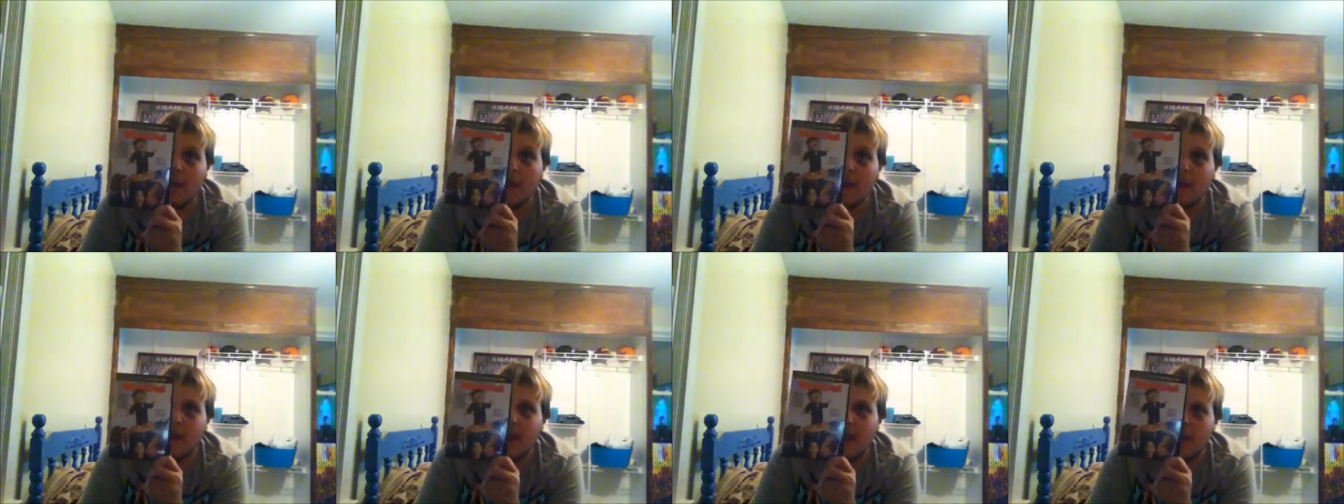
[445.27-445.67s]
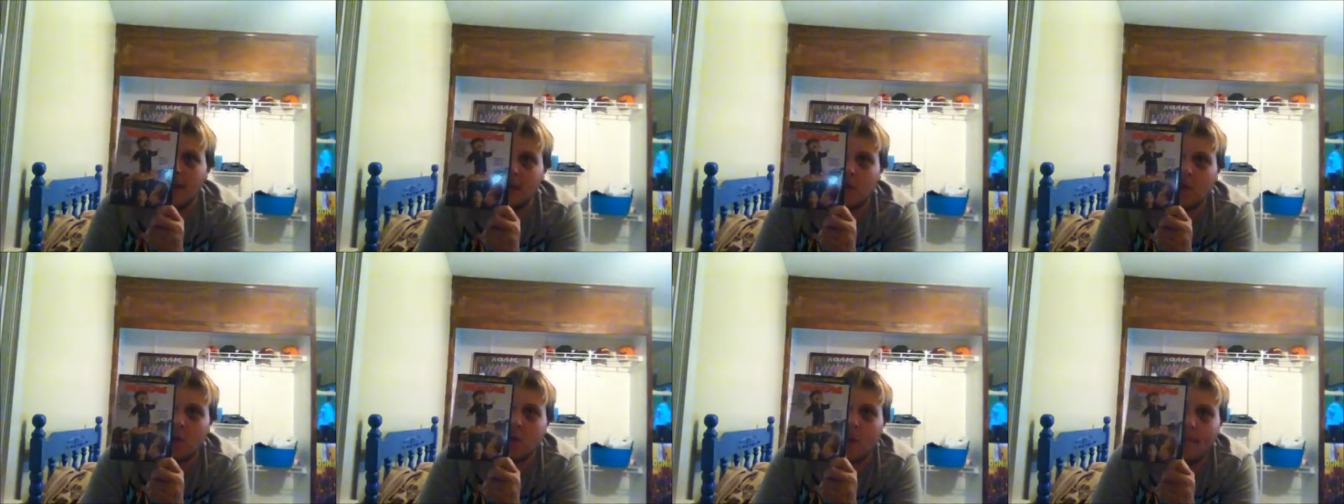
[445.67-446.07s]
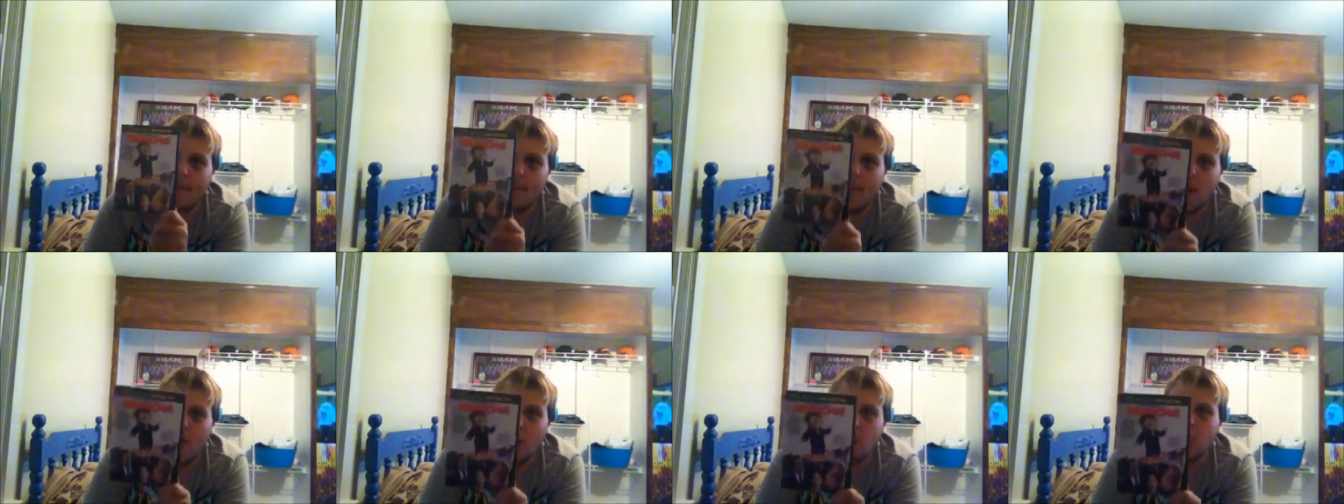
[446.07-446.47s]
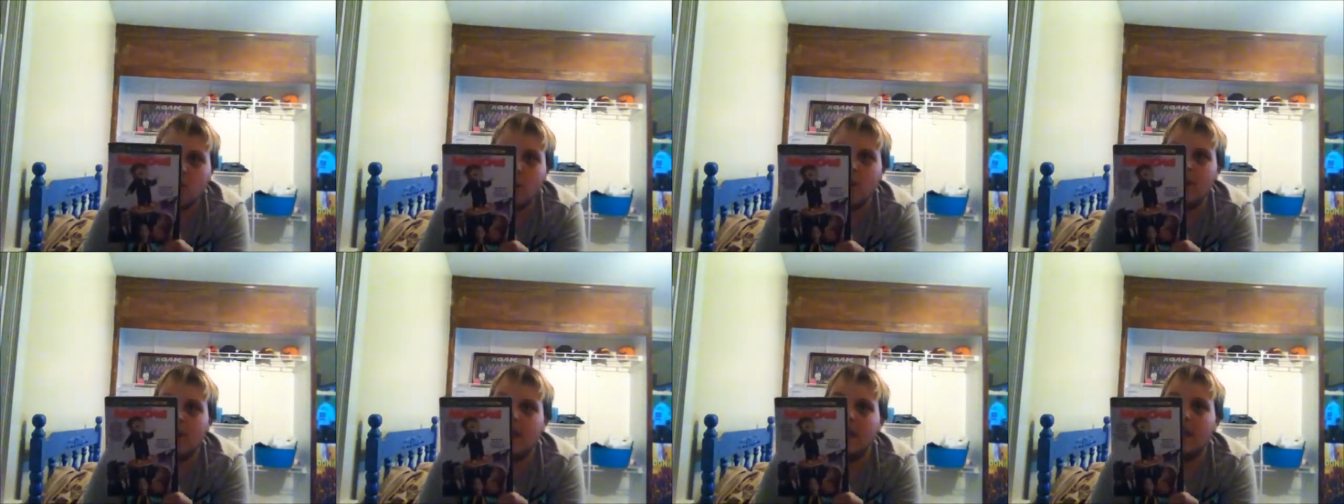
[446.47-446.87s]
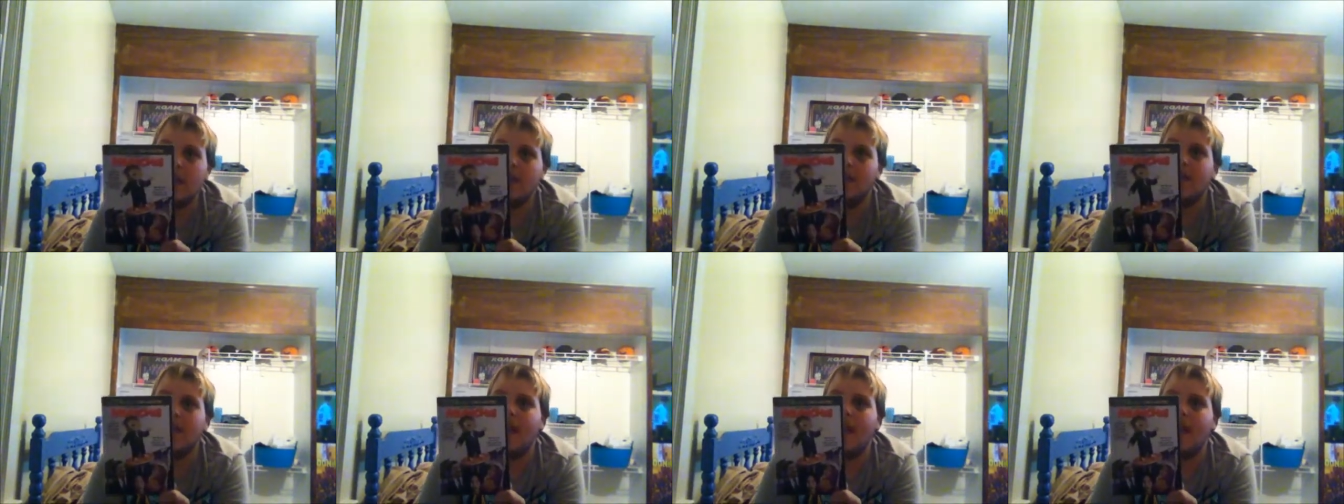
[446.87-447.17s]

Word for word: Again, it's called Munchie. It's